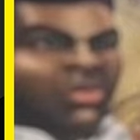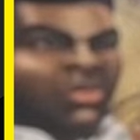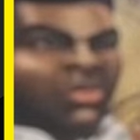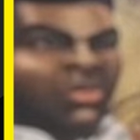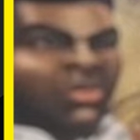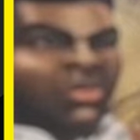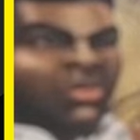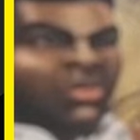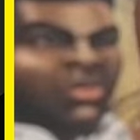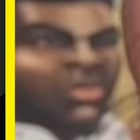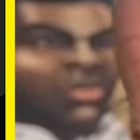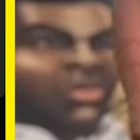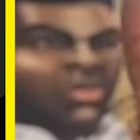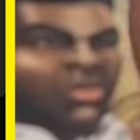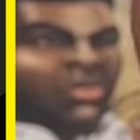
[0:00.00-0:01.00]

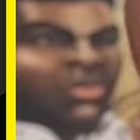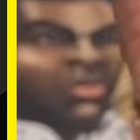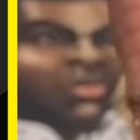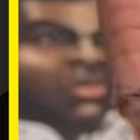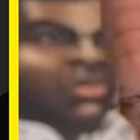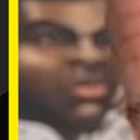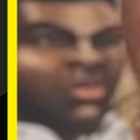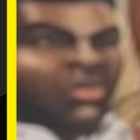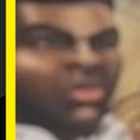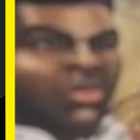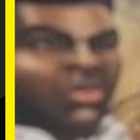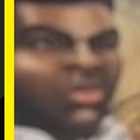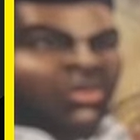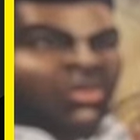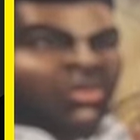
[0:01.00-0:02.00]

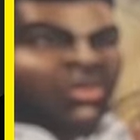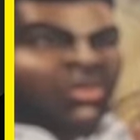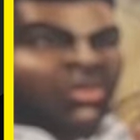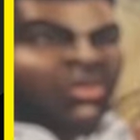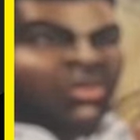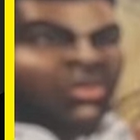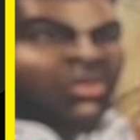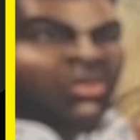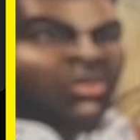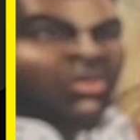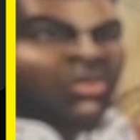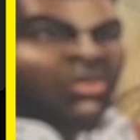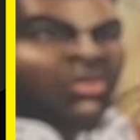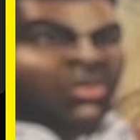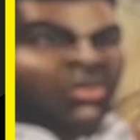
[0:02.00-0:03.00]

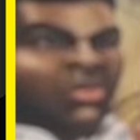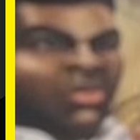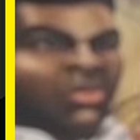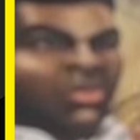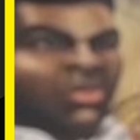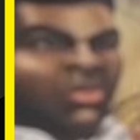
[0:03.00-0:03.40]
The person shown says nothing.